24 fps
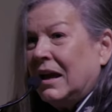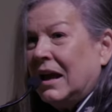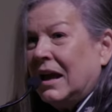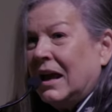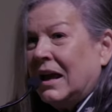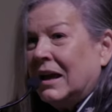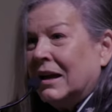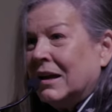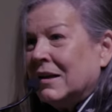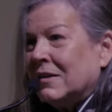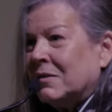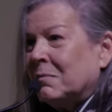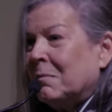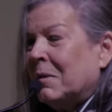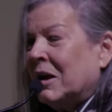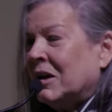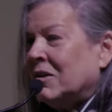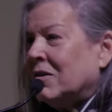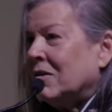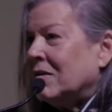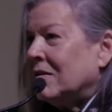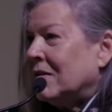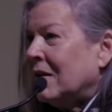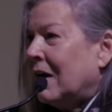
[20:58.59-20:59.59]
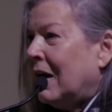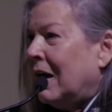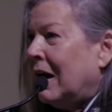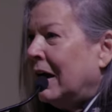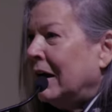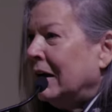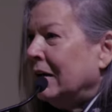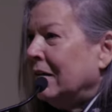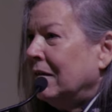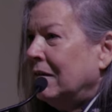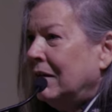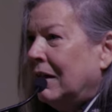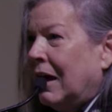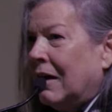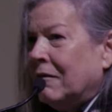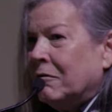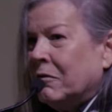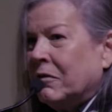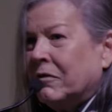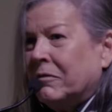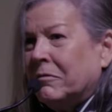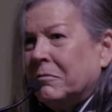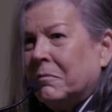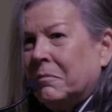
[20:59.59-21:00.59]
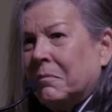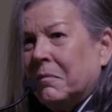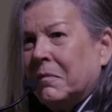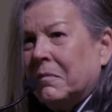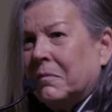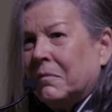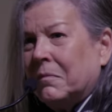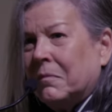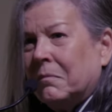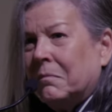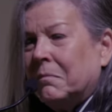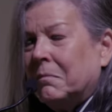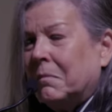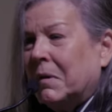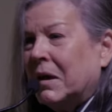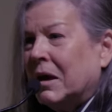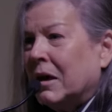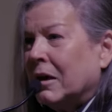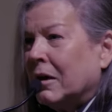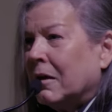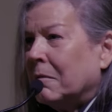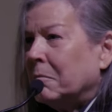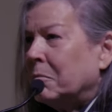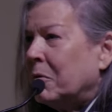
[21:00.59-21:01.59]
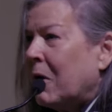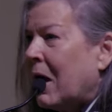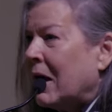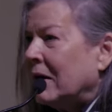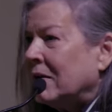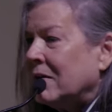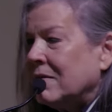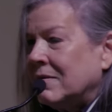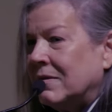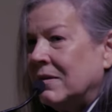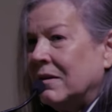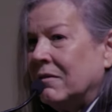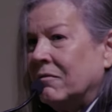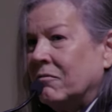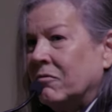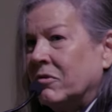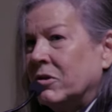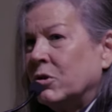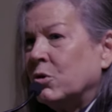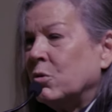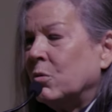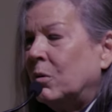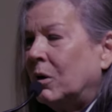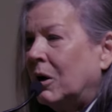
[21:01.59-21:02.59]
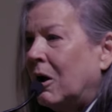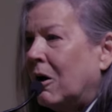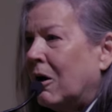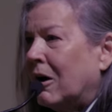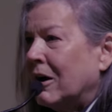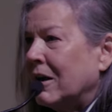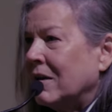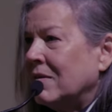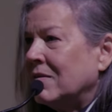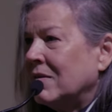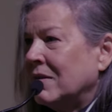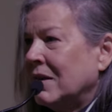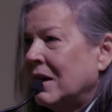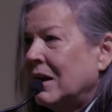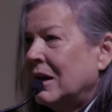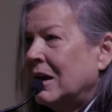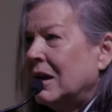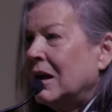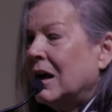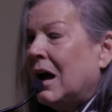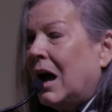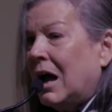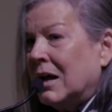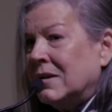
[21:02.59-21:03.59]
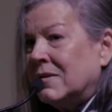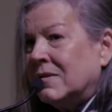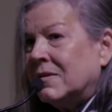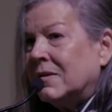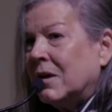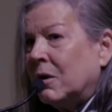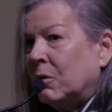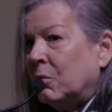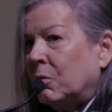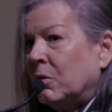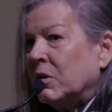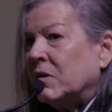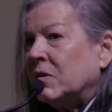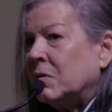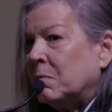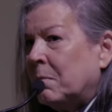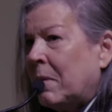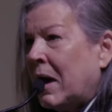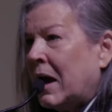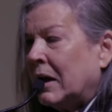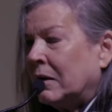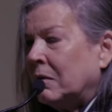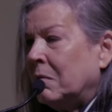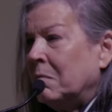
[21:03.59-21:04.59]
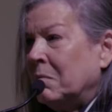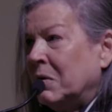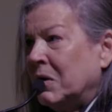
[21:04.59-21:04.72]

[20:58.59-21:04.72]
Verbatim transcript: And as much as I love being a practicing visual artist, I so respect